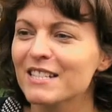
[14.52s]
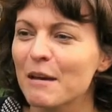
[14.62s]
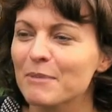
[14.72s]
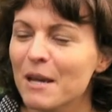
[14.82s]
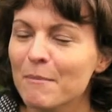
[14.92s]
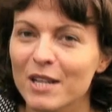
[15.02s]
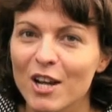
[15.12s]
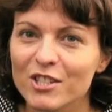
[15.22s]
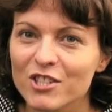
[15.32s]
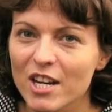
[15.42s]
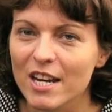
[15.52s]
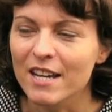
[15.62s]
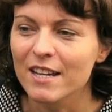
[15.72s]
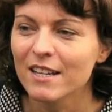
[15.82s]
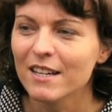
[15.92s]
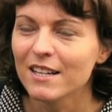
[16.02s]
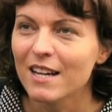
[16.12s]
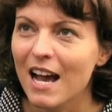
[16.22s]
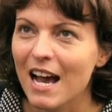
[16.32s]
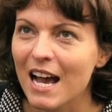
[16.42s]
in September last year,
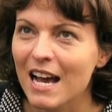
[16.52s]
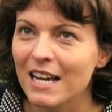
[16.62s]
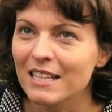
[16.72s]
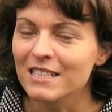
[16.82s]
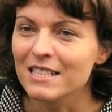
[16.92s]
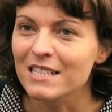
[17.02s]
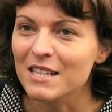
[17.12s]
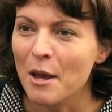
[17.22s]
and